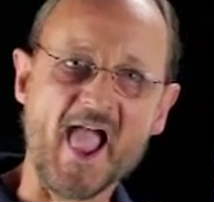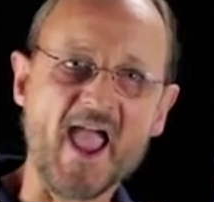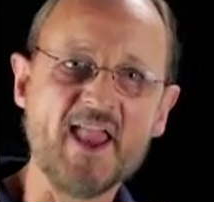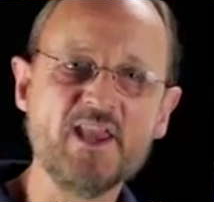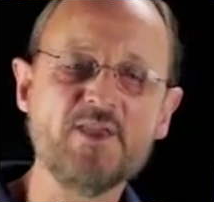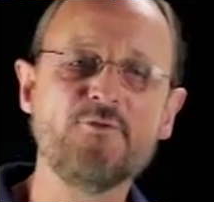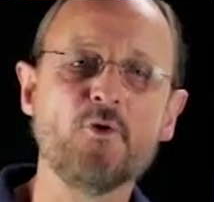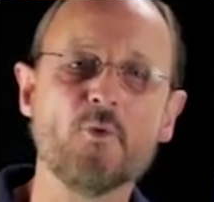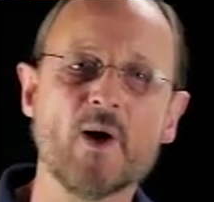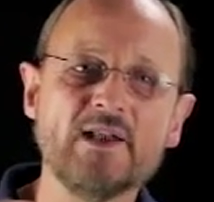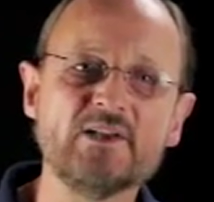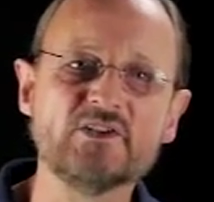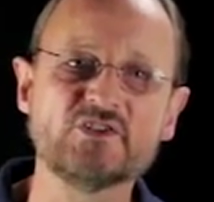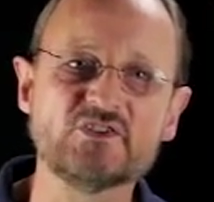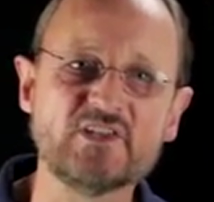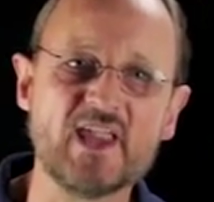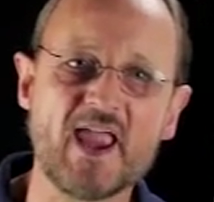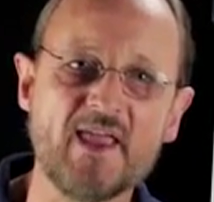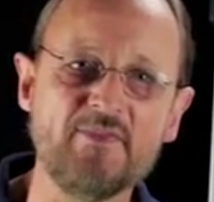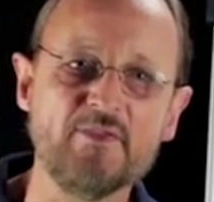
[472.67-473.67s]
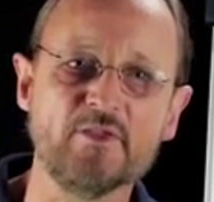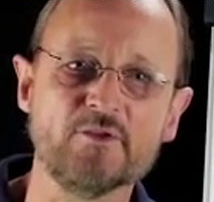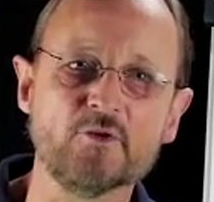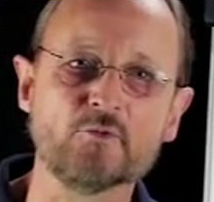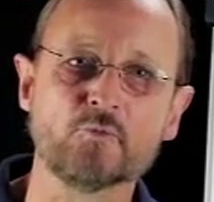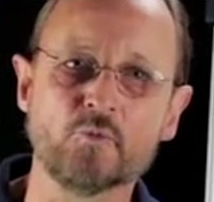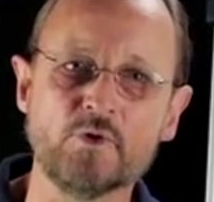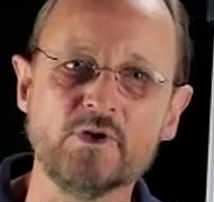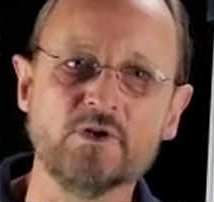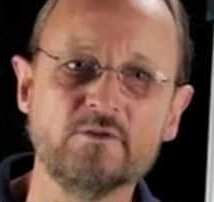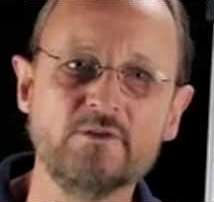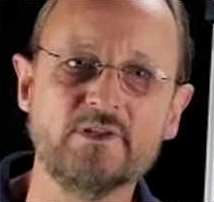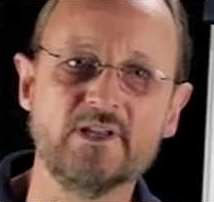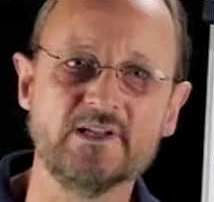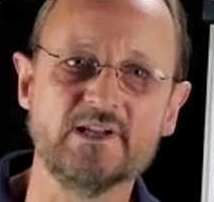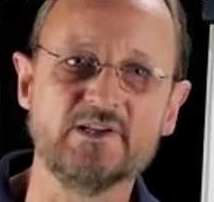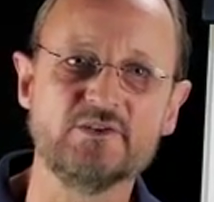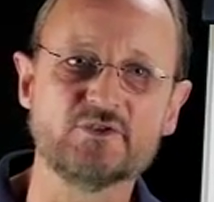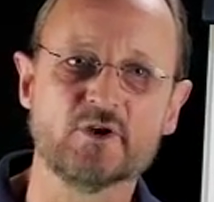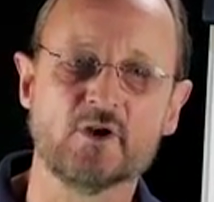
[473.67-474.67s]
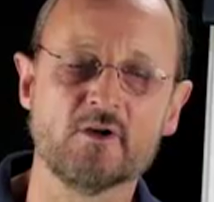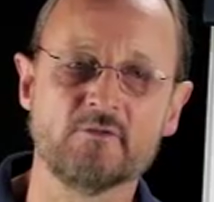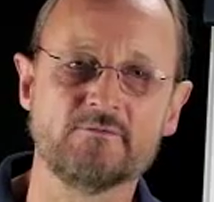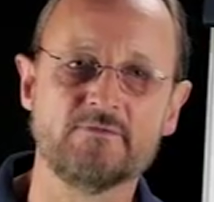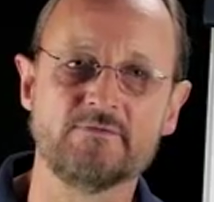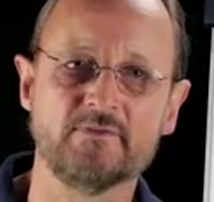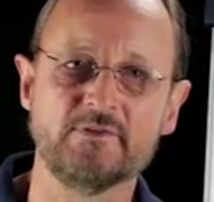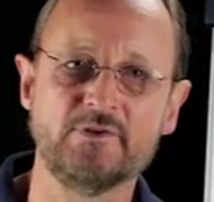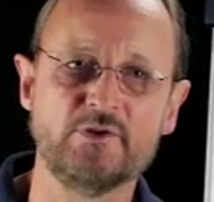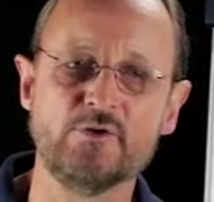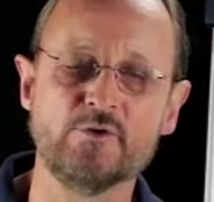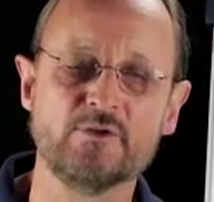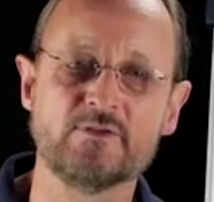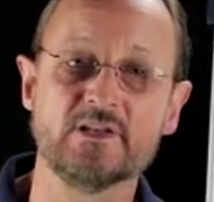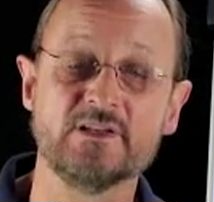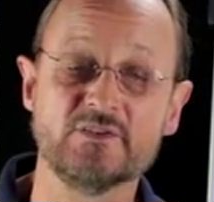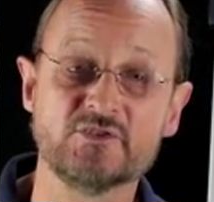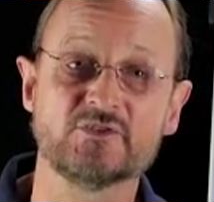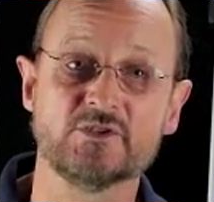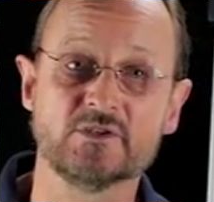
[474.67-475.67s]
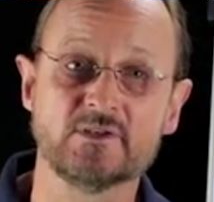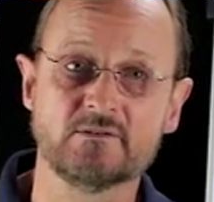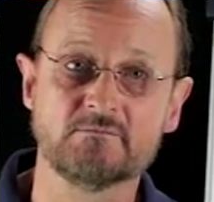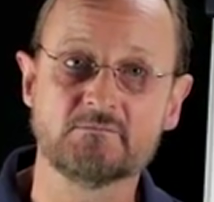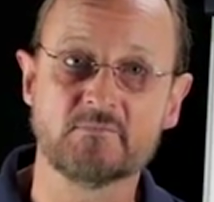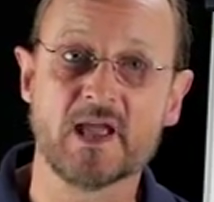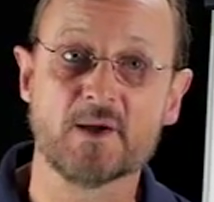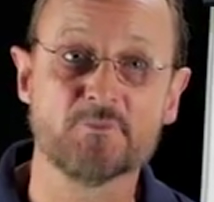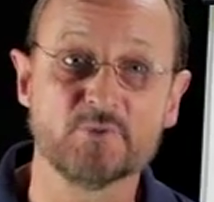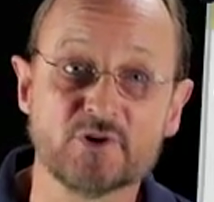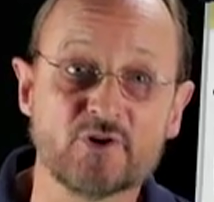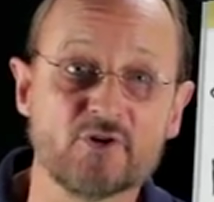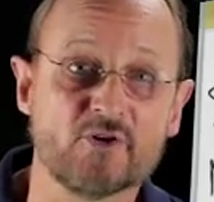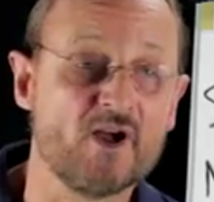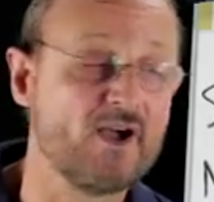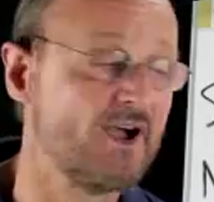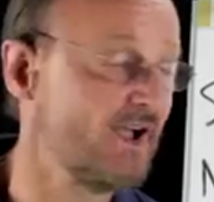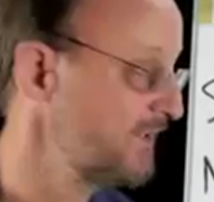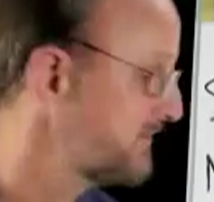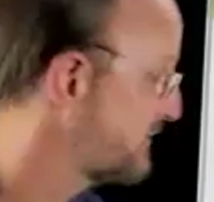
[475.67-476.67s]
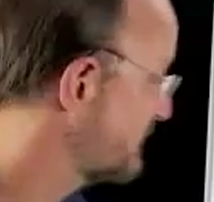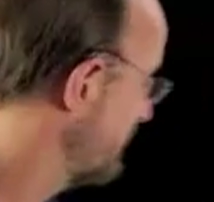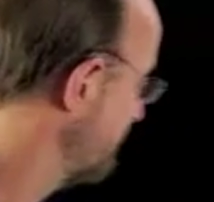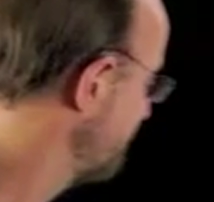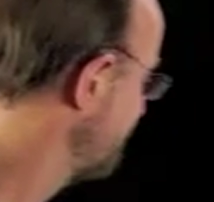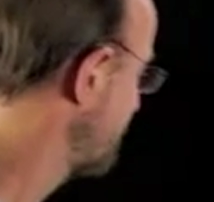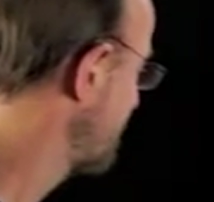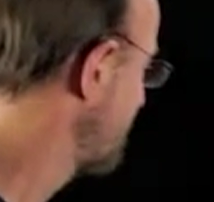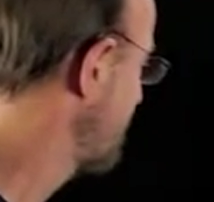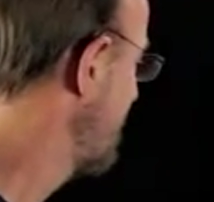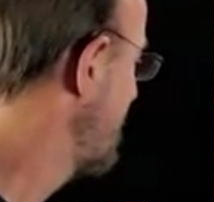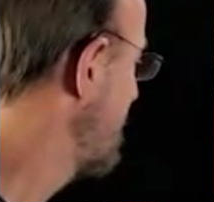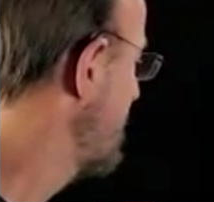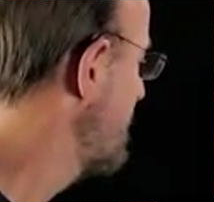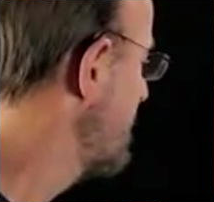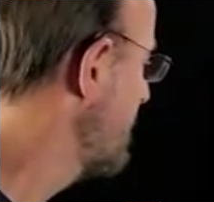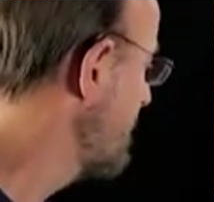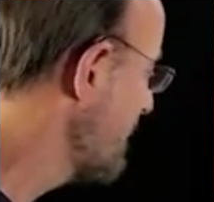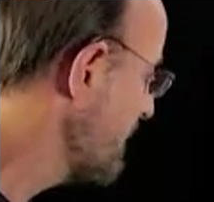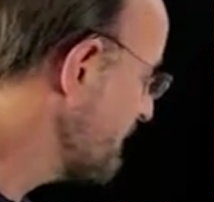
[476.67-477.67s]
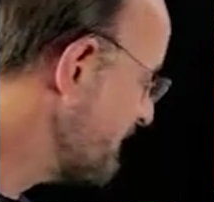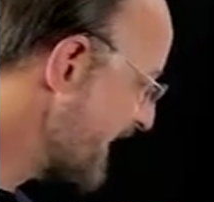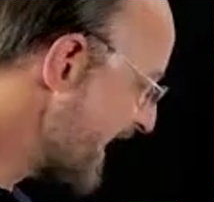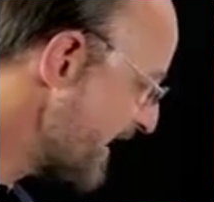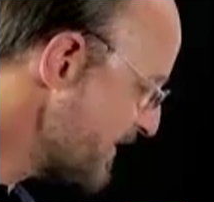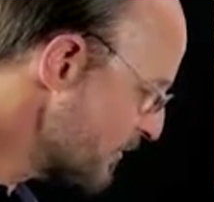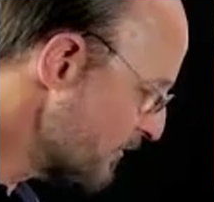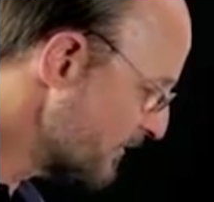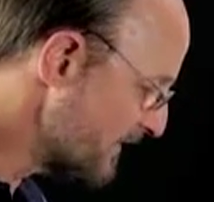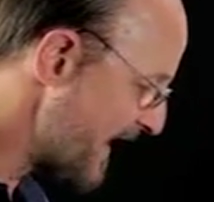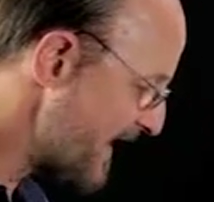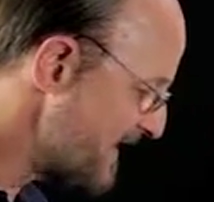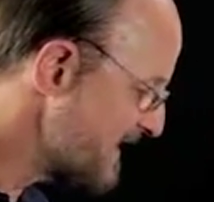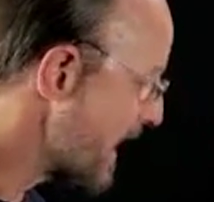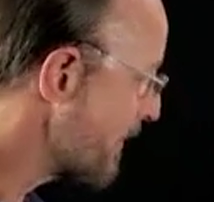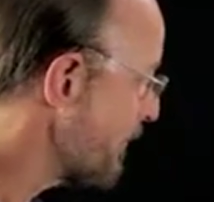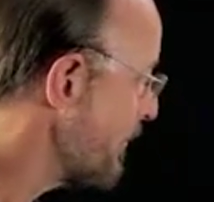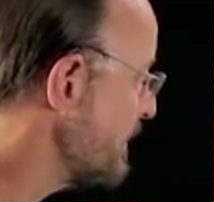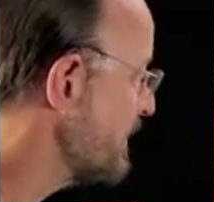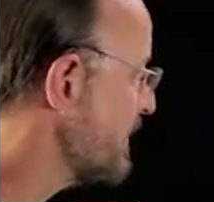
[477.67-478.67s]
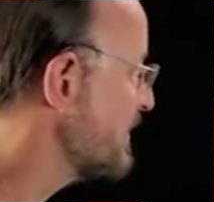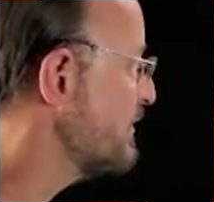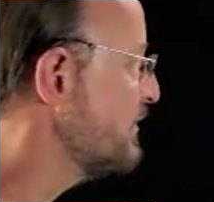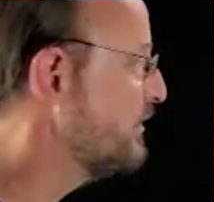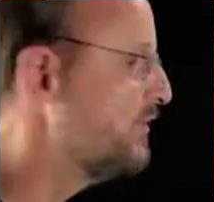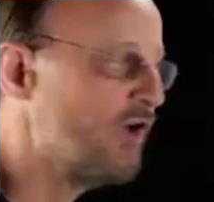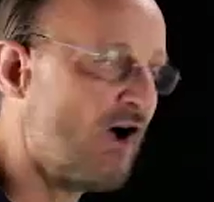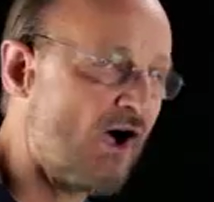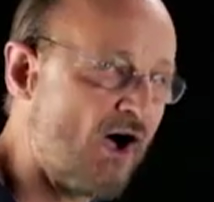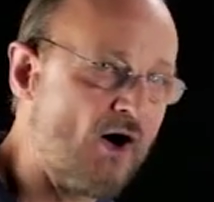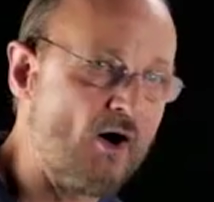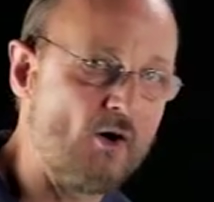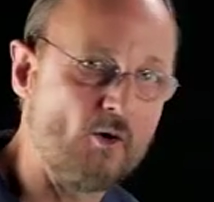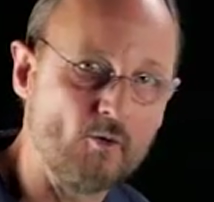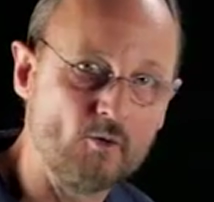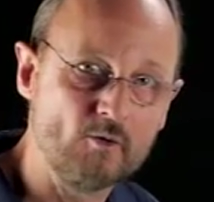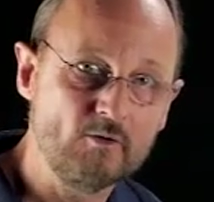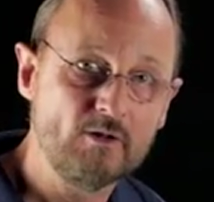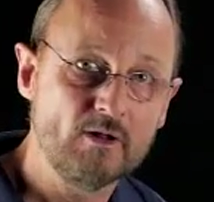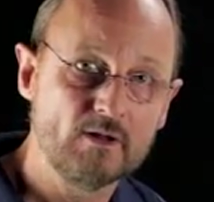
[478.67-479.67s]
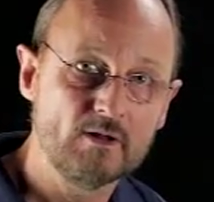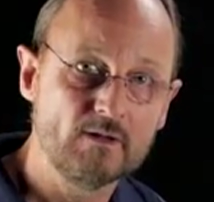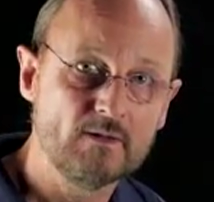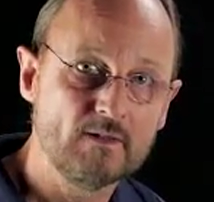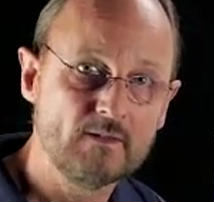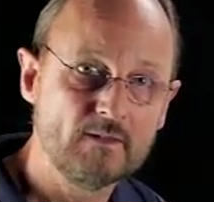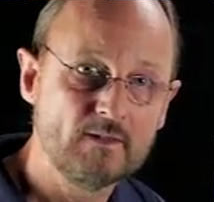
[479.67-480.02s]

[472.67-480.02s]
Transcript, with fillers: And if you understand that the real needs of youth is to come to Christ, then you'll end up with a goal